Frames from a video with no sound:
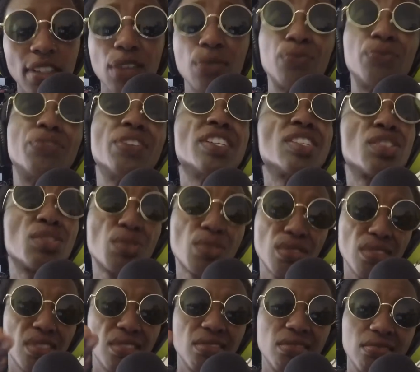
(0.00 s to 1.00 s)

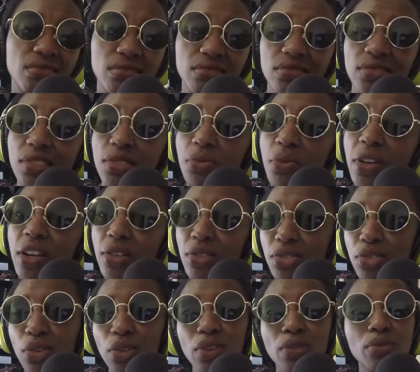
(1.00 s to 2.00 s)
Visceral is what I
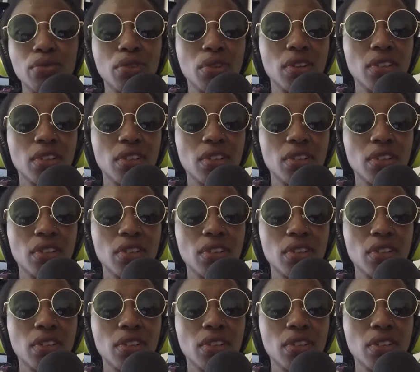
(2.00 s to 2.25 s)
was going for.